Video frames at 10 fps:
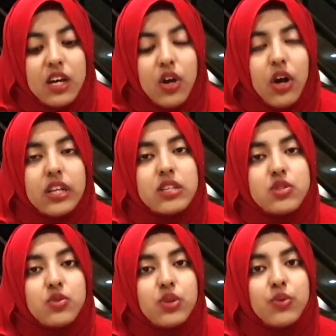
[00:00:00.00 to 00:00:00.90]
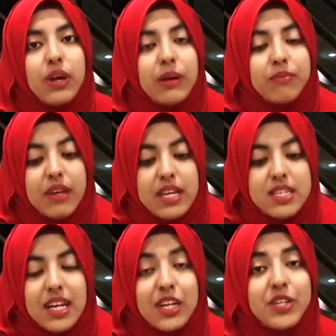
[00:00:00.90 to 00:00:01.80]
got into UM
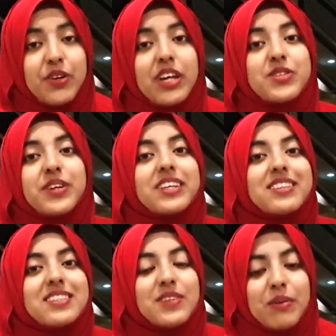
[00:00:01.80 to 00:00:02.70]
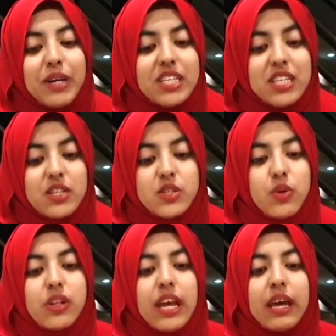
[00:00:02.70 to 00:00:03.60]
as an undergraduate. So I'm 19 years
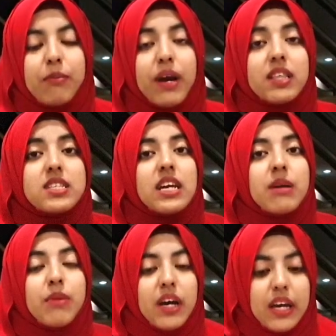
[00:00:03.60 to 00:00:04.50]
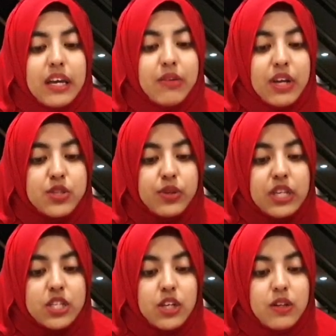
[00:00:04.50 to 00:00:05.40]
old, and by the time I graduate,
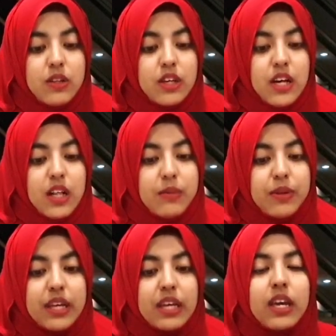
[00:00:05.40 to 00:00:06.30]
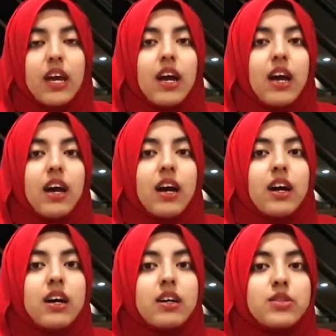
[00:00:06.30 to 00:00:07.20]
inshallah, I'll be
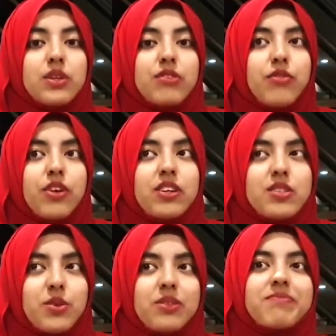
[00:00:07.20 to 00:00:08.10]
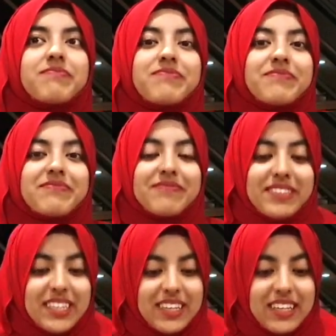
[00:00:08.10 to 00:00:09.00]
24 years old.
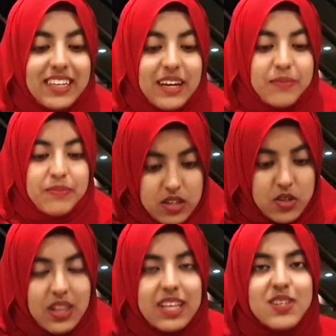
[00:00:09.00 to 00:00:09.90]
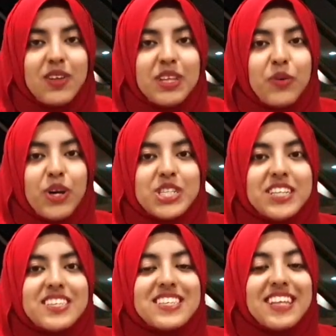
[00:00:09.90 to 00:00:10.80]
Yeah. So that's all the
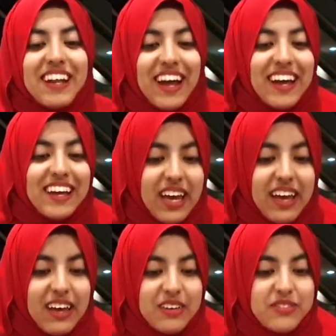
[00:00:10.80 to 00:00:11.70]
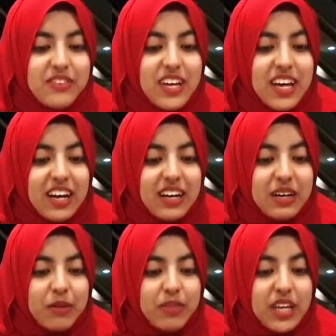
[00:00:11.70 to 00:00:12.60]
questions that I have.
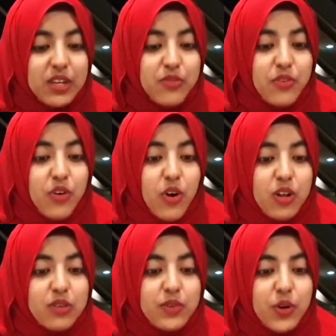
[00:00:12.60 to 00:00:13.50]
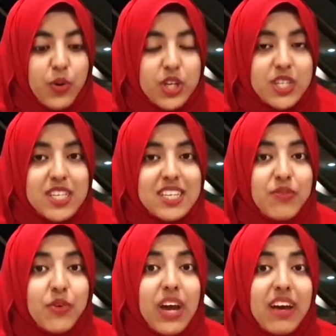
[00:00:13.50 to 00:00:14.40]
Thank you for all of your questions.
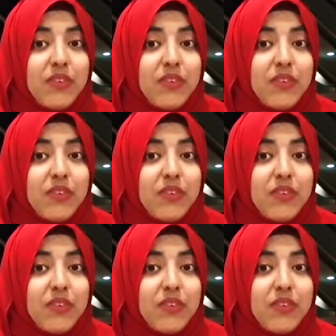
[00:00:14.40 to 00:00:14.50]
If you have